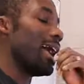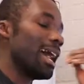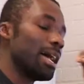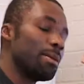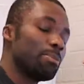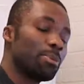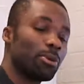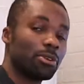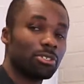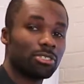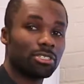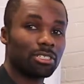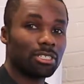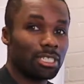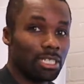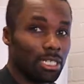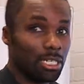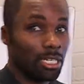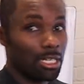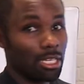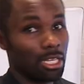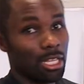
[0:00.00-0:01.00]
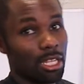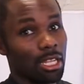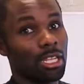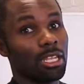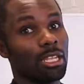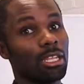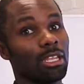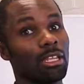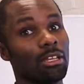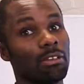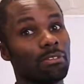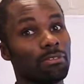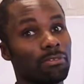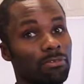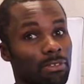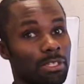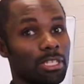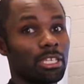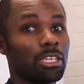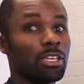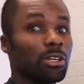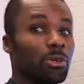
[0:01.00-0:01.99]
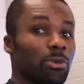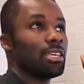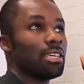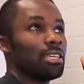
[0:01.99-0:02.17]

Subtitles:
I personally love video.